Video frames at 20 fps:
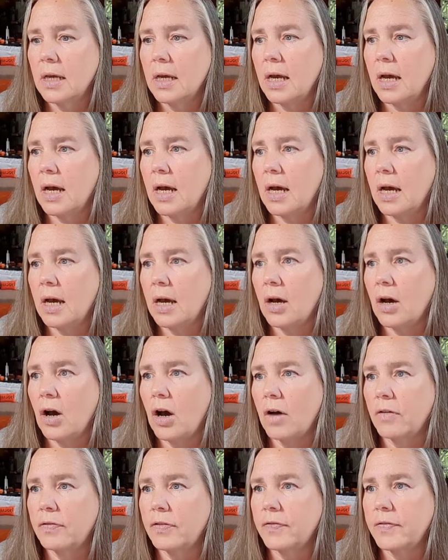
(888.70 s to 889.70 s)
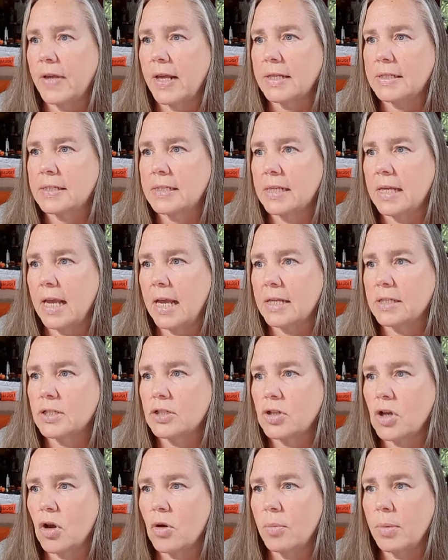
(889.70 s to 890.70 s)
off of Etsy has
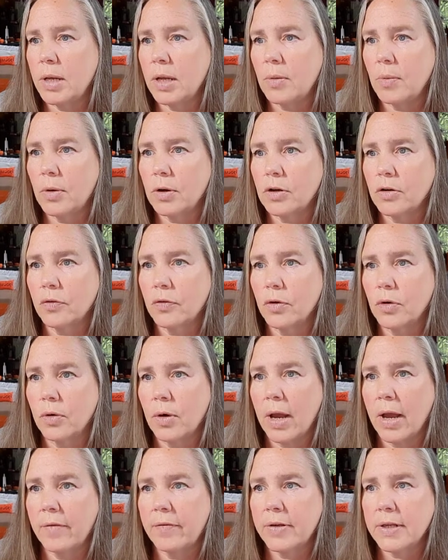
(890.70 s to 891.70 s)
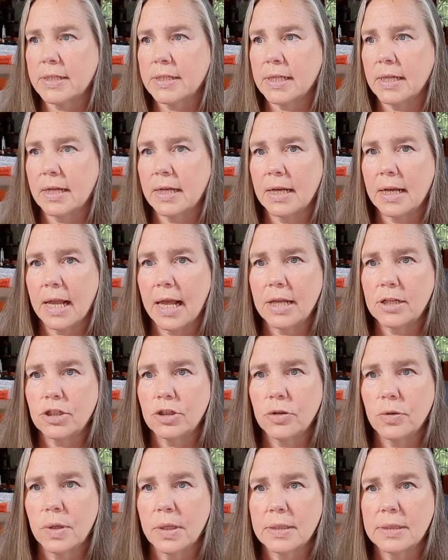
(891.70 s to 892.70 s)
so many wonderful graphics in it, as
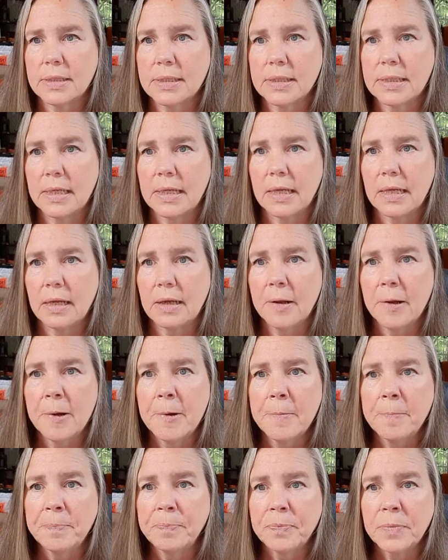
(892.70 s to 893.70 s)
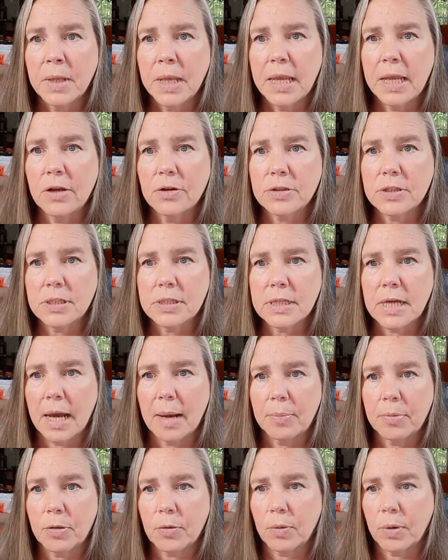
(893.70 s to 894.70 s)
you can see. Here's a
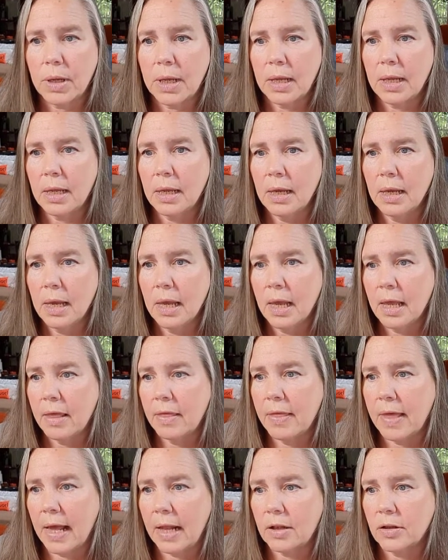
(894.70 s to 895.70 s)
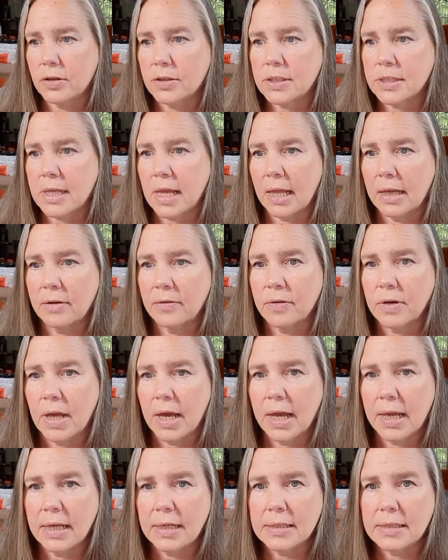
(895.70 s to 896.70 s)
top 3. That looks kind of
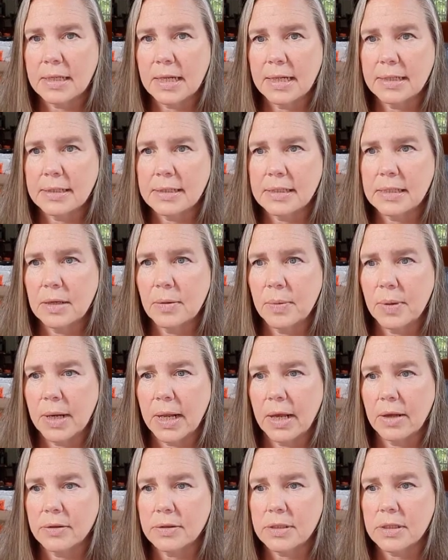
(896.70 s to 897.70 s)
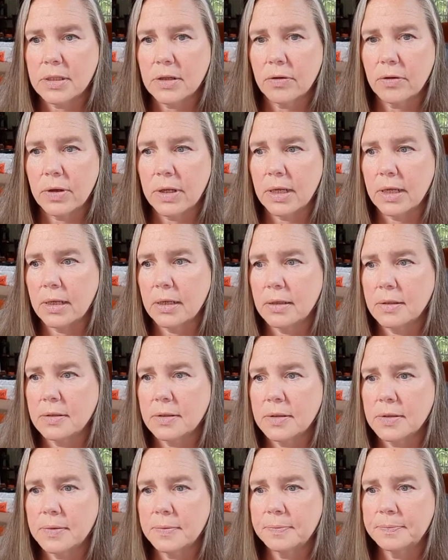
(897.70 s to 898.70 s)
nice. Let's see what else there
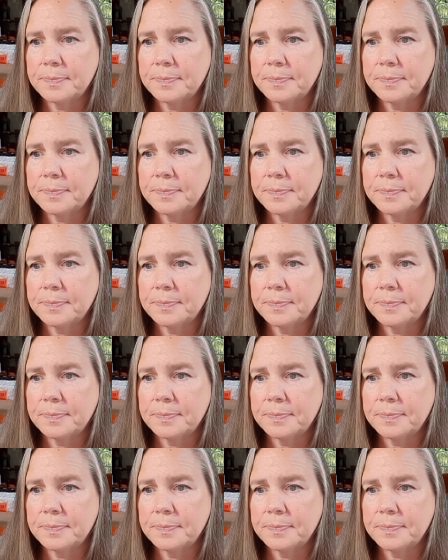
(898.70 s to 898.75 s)
is.